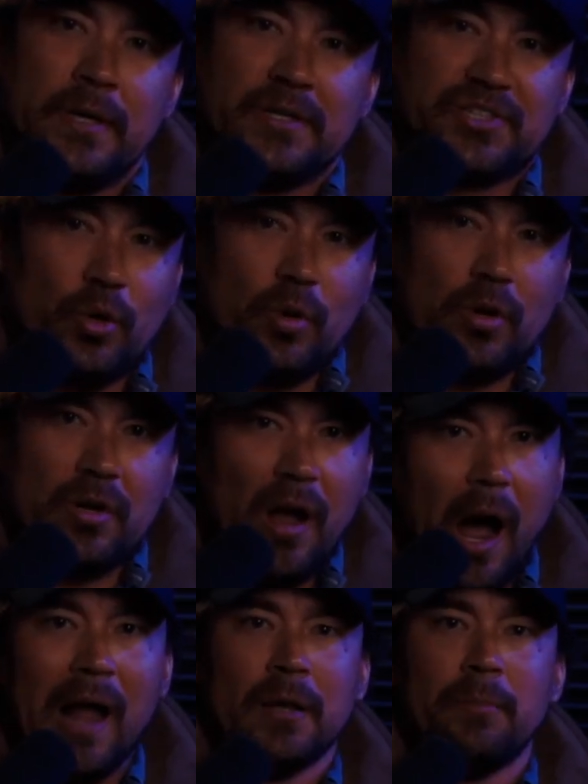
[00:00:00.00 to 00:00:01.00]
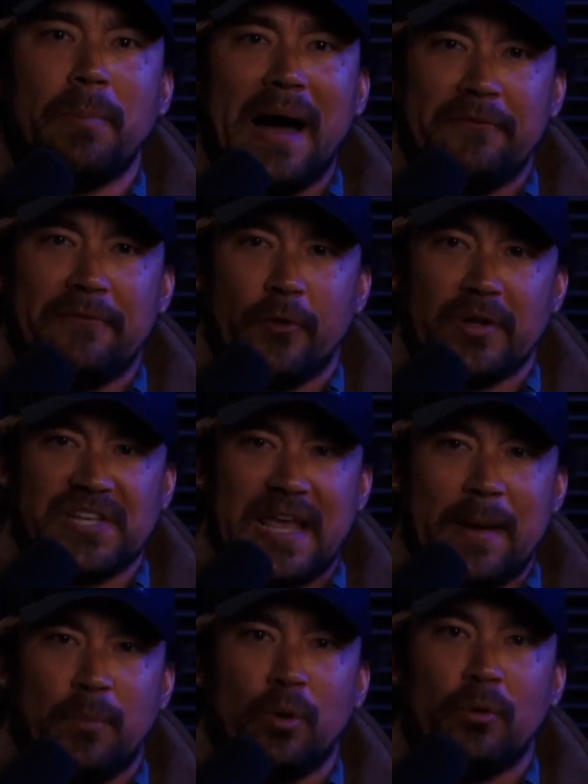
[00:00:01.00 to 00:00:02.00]
So Columbine, for
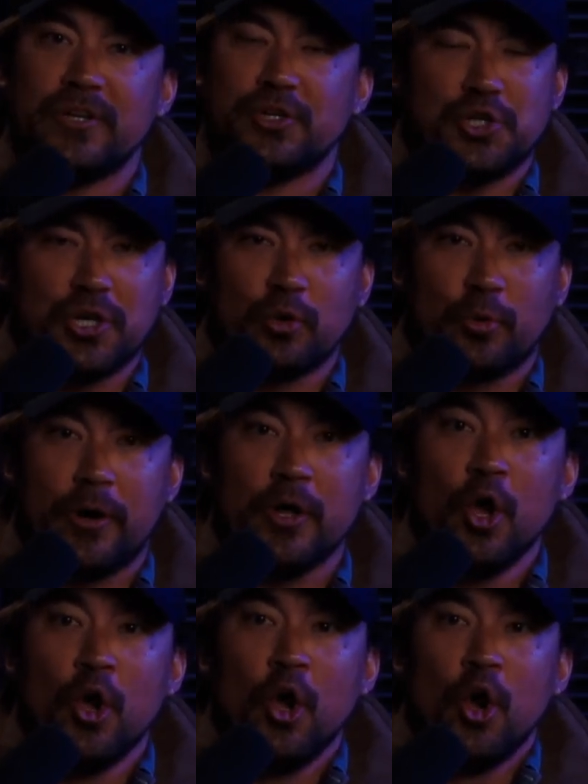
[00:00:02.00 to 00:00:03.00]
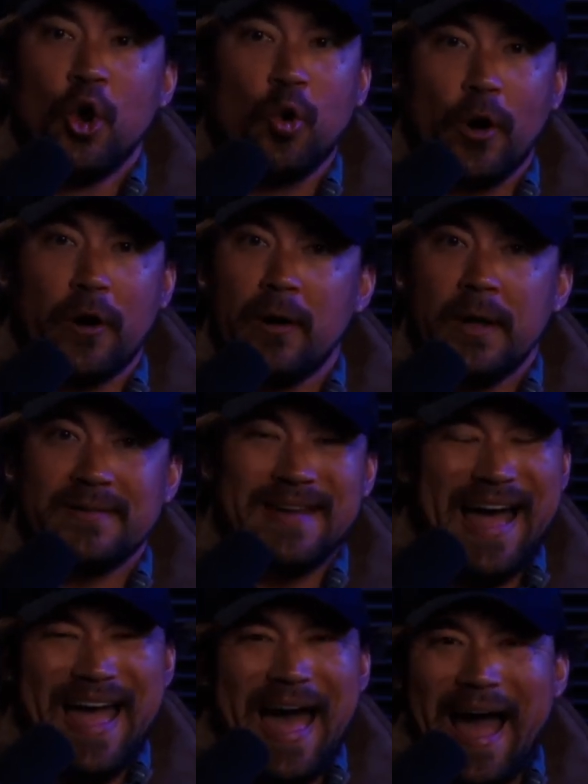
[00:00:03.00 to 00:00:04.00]
example, the children who were
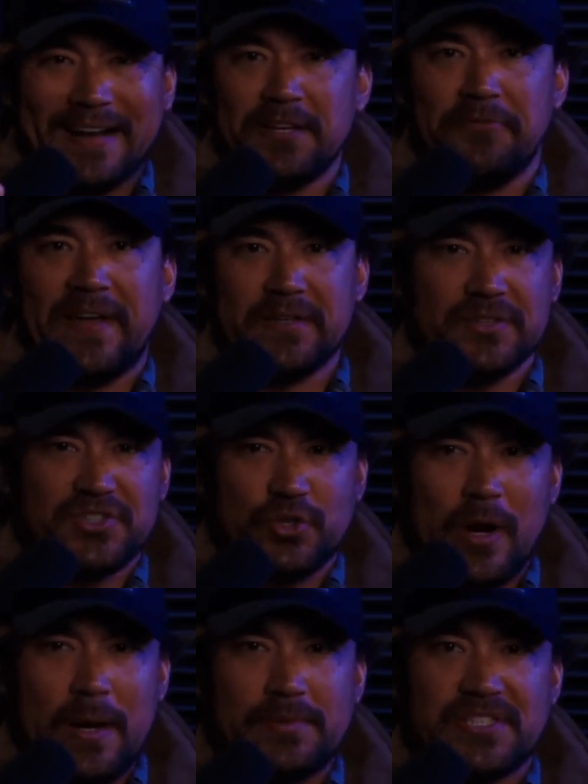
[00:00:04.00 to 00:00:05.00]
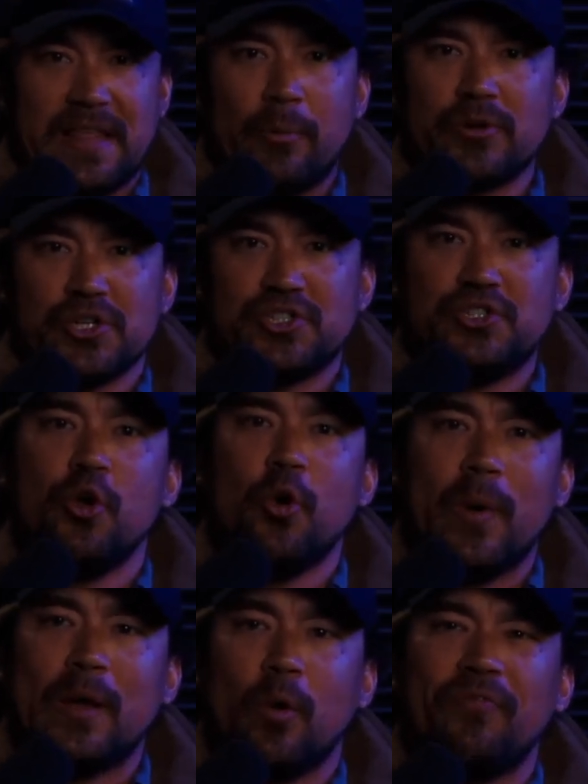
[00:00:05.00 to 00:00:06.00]
not activating scripts, they were just
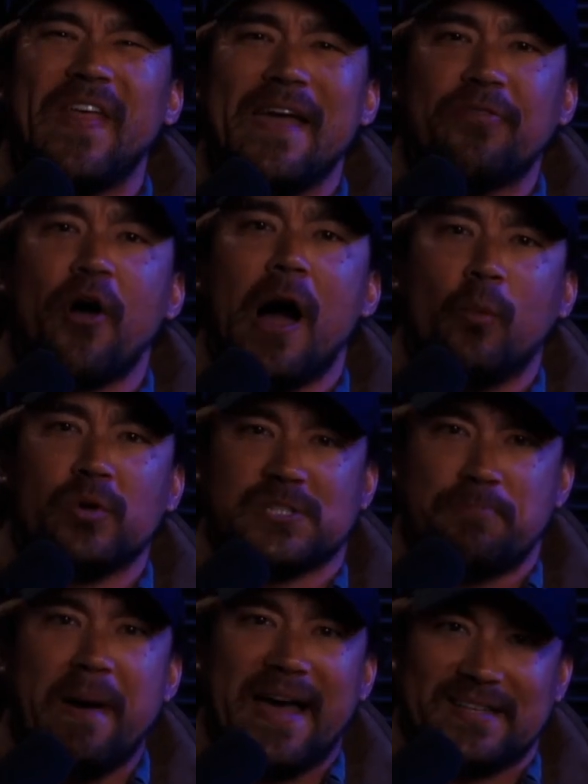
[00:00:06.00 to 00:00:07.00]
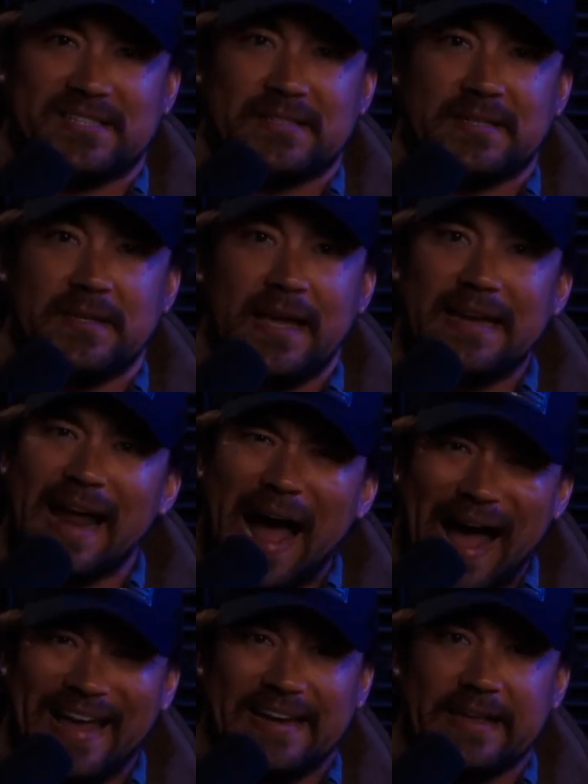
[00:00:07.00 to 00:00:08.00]
doing what they thought was best and
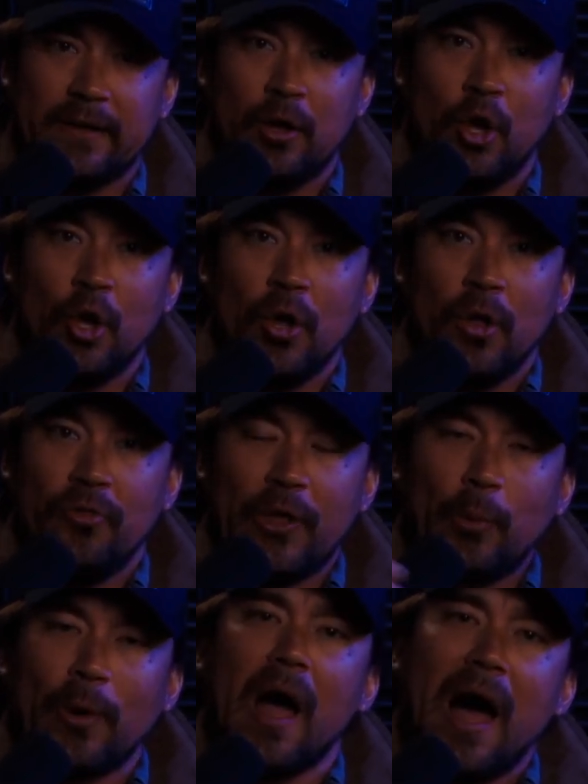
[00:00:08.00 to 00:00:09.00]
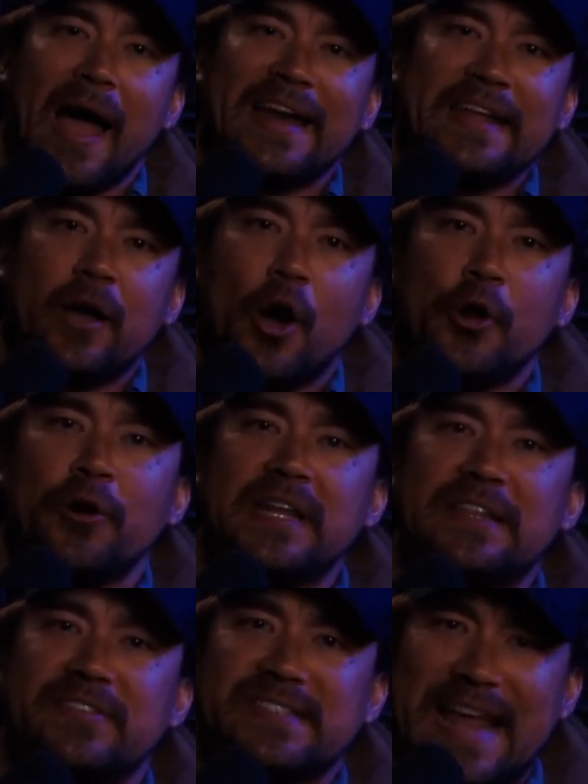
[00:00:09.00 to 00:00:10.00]
hiding. They were hiding
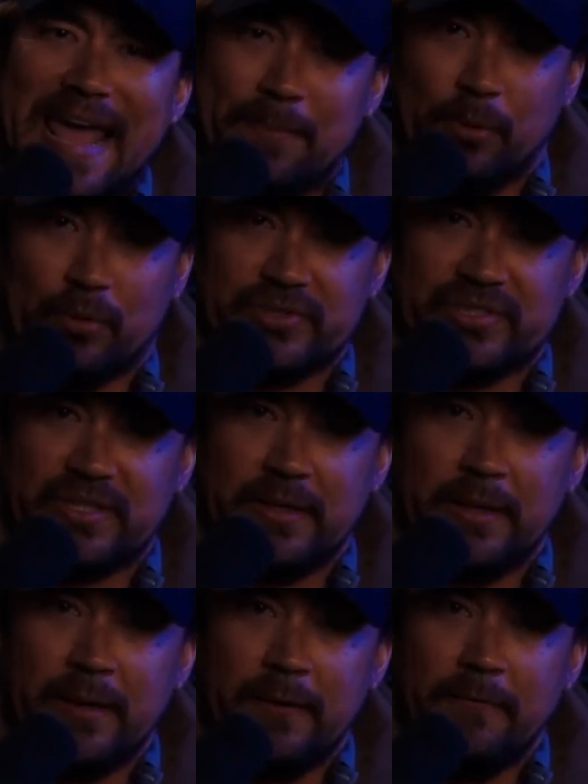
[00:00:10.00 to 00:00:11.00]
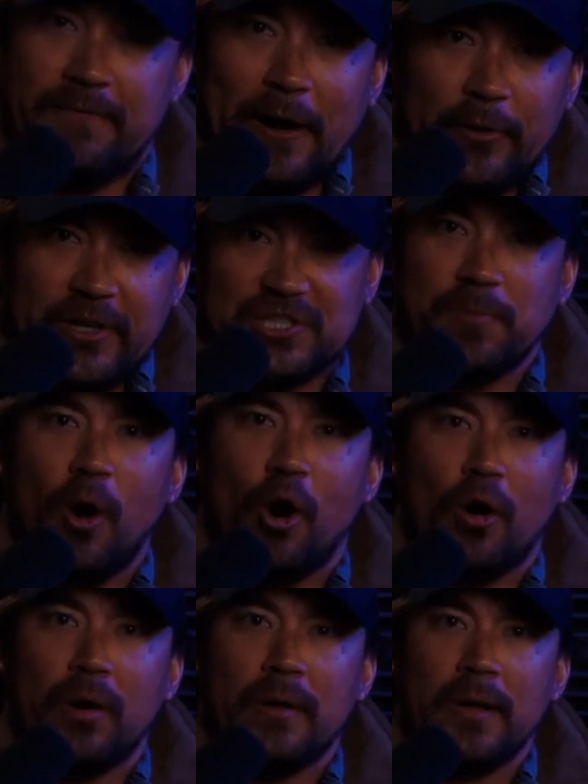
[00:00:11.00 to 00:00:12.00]
underneath tables, very
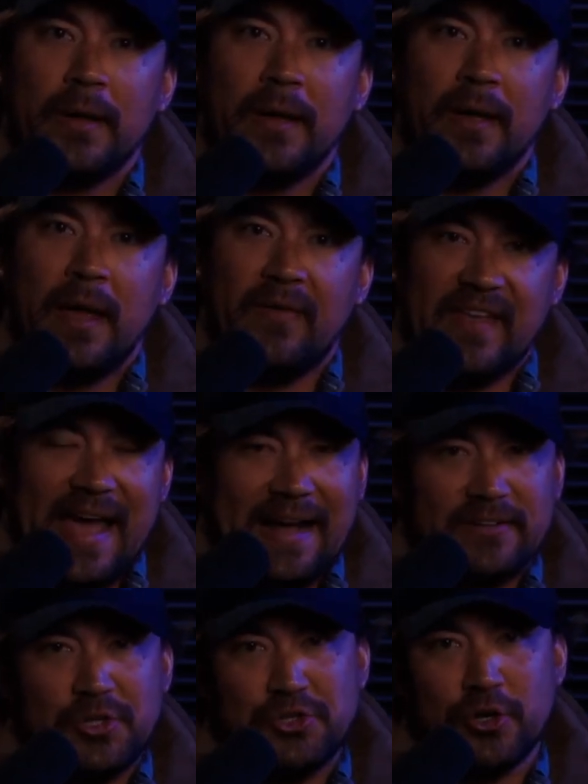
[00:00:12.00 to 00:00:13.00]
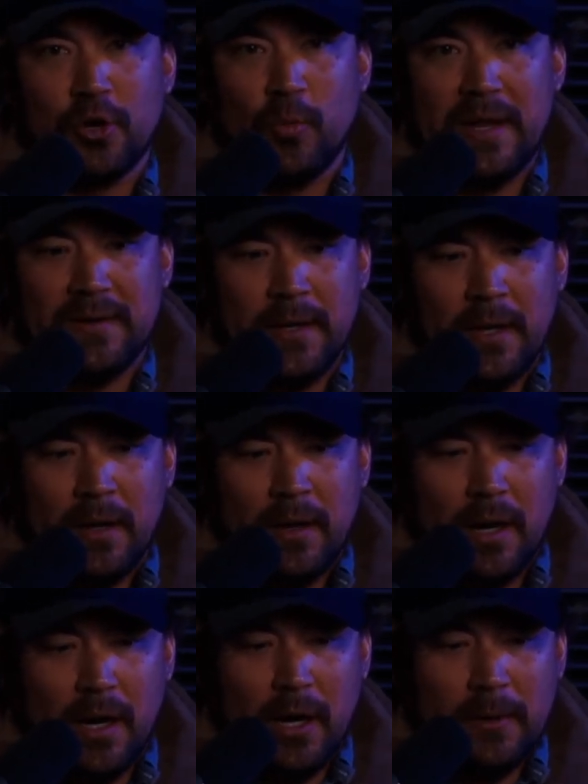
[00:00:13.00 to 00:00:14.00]
small. And the active shooter went
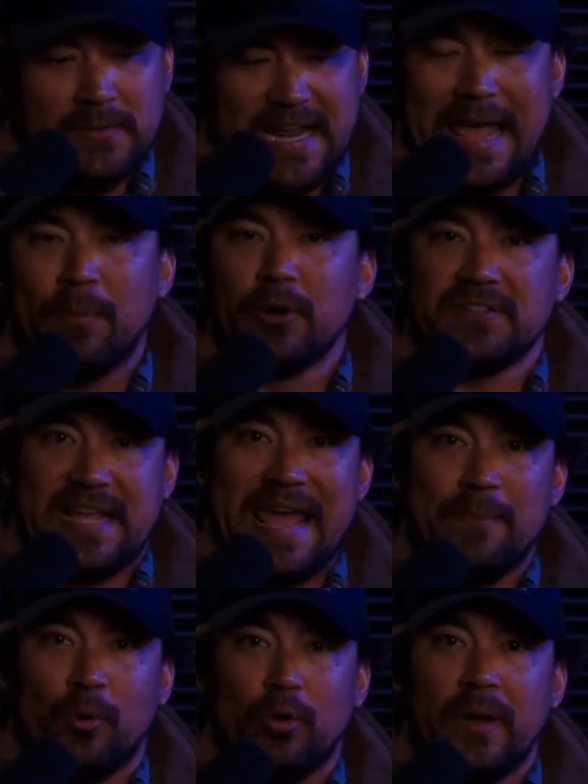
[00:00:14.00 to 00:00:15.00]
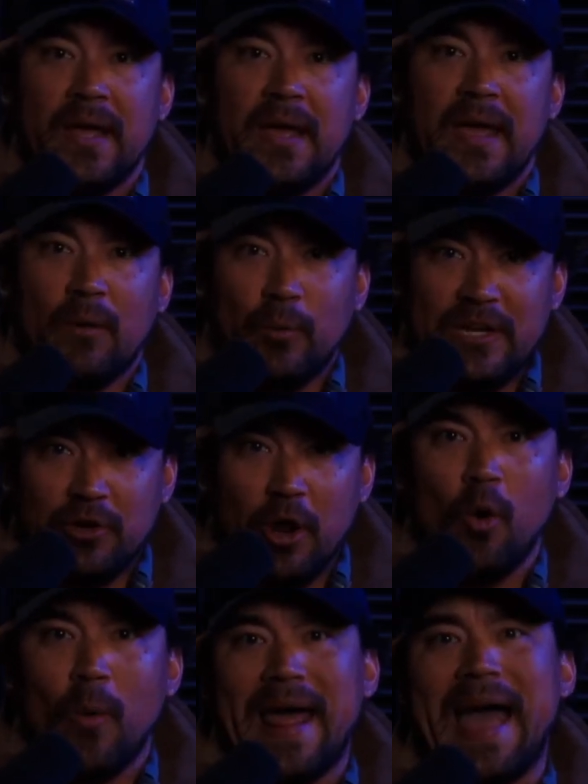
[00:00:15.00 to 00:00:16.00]
table to table, and we know
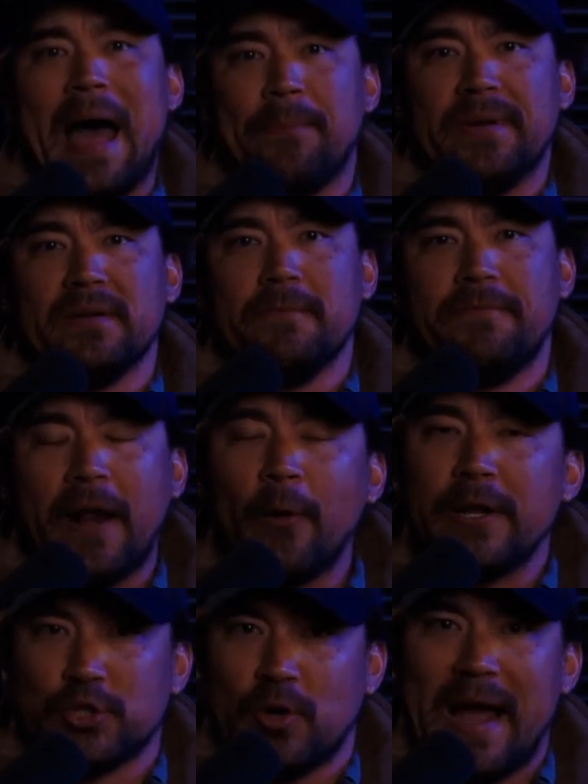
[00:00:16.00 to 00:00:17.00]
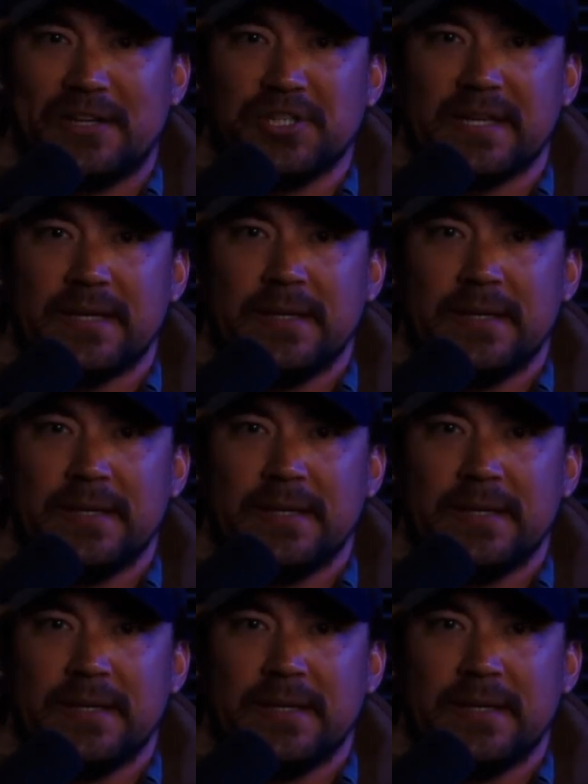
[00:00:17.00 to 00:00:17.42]
what happened. Very tragic.